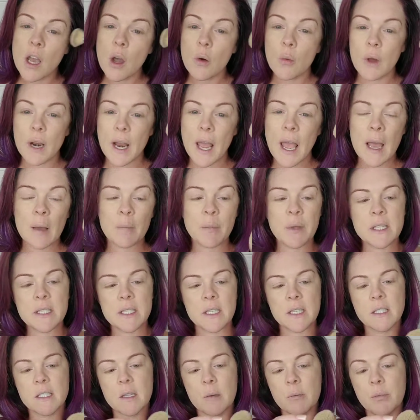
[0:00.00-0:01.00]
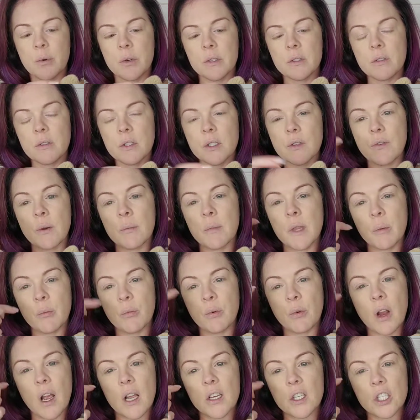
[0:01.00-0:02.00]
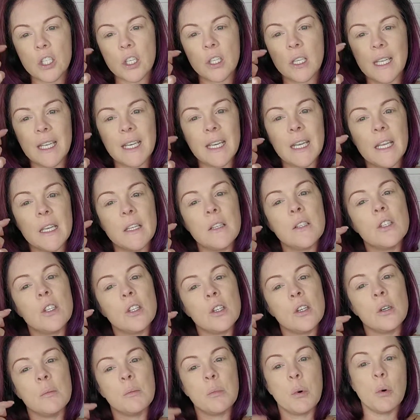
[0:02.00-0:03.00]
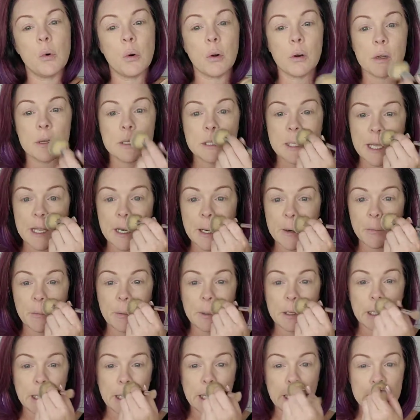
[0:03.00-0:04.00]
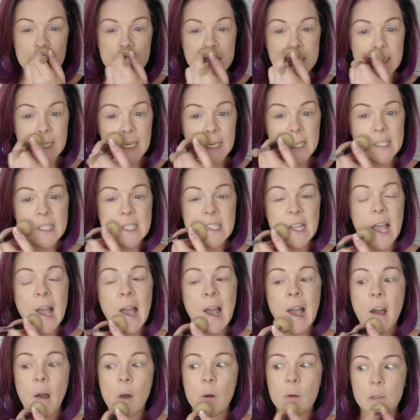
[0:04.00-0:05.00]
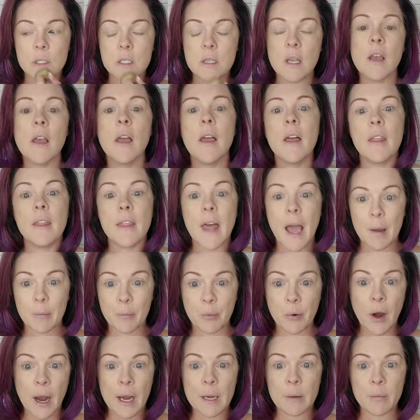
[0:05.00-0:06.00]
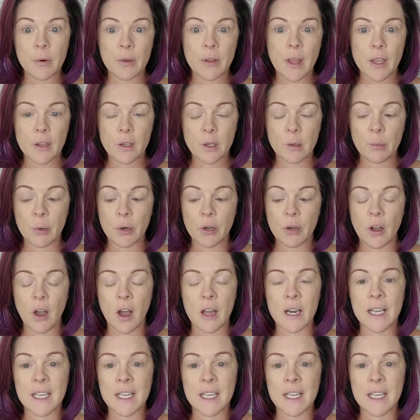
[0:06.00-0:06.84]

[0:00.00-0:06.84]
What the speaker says: what happens is the bristles from the brush get into your pores and it digs out that primer that you put on.